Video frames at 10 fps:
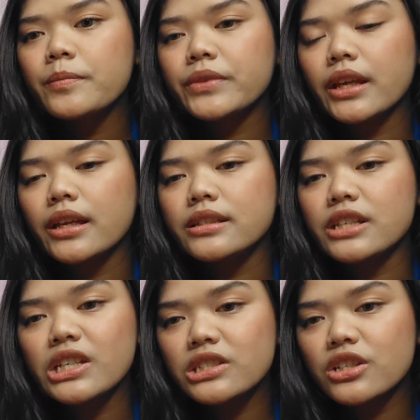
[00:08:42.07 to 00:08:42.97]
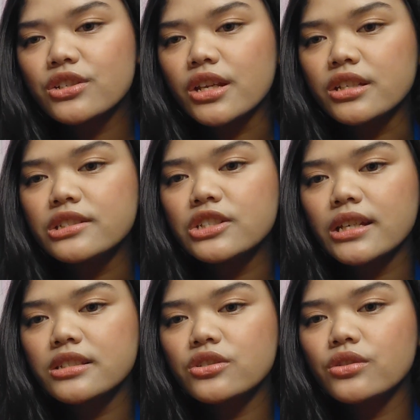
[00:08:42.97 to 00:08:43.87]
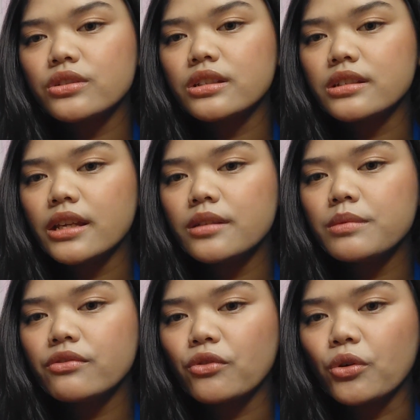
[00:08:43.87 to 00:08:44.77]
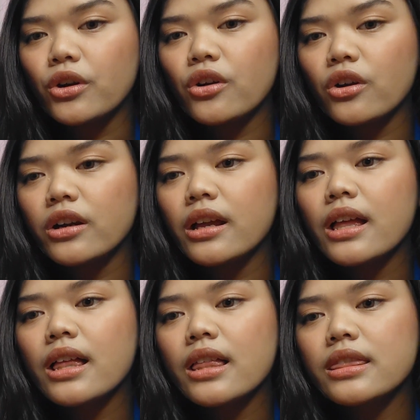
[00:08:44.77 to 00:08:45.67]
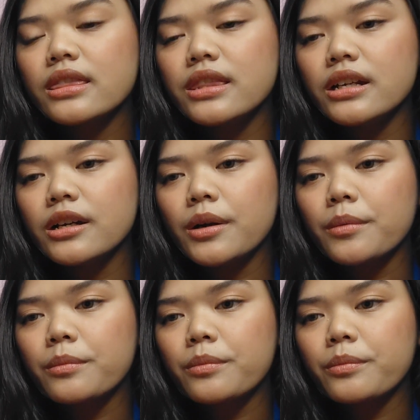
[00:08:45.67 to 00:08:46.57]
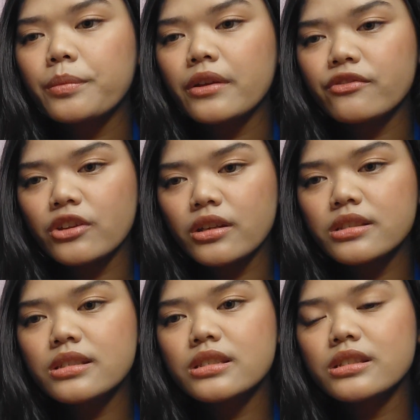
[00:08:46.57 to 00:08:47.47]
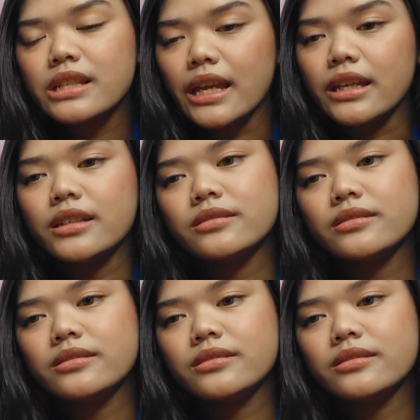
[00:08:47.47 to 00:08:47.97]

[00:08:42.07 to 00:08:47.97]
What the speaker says: And yesterday changed to the day before or the previous day.